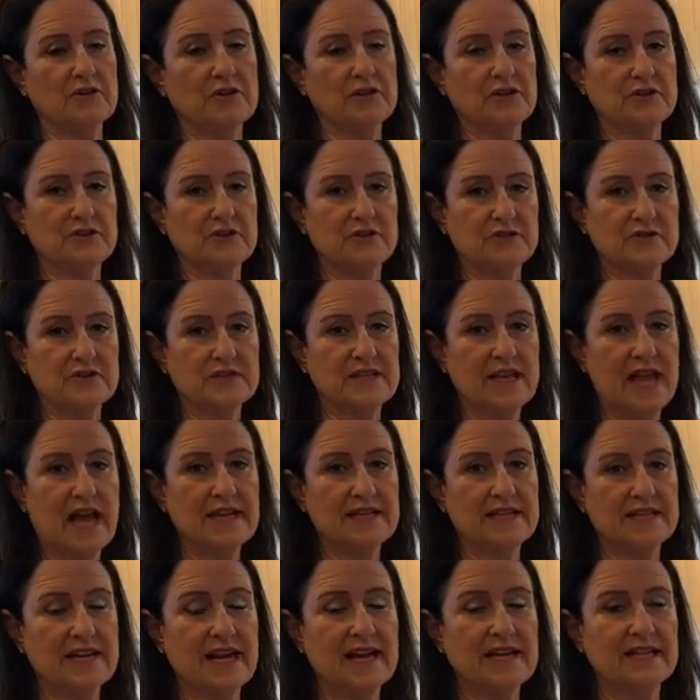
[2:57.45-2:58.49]
you use that,
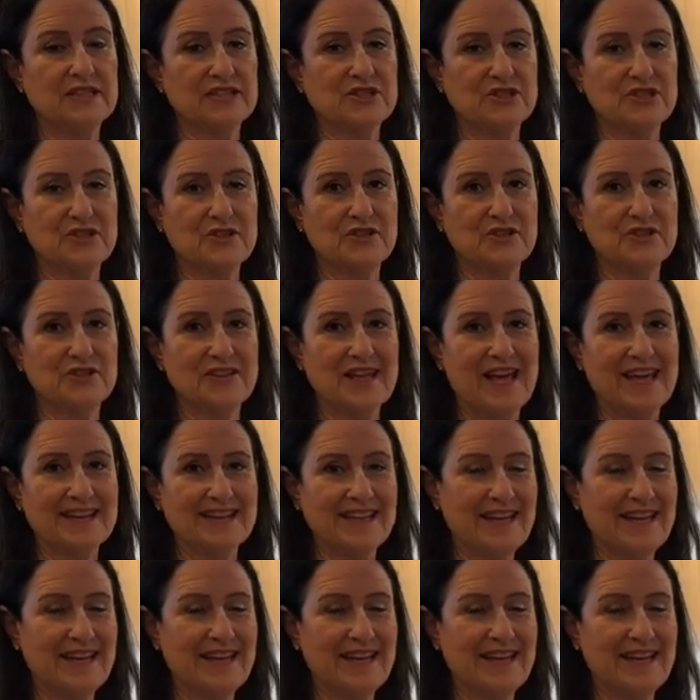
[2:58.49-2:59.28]
and I can show you that